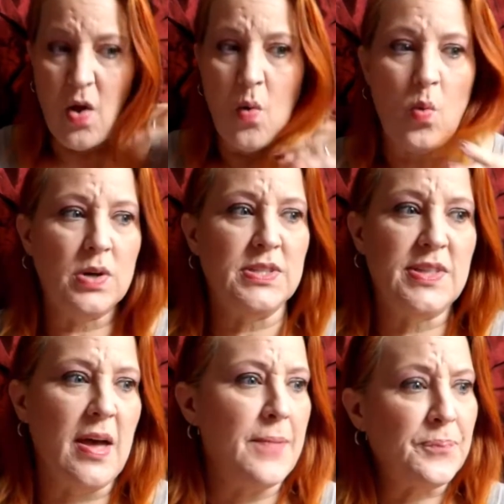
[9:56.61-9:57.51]
was
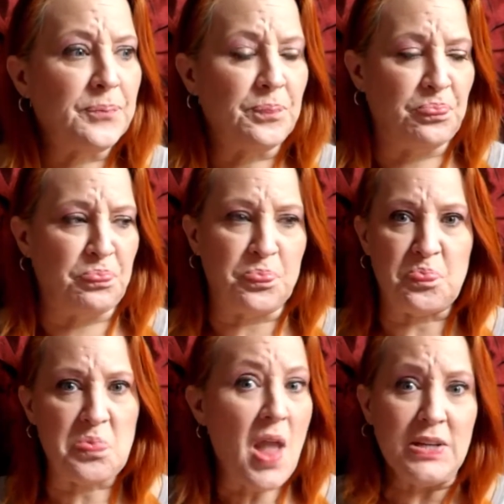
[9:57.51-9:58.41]
that
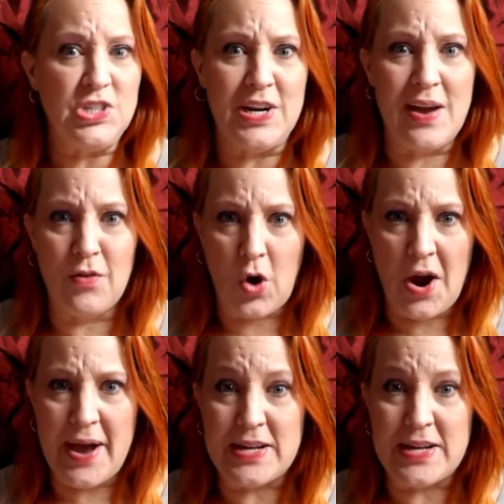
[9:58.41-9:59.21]
she never cried.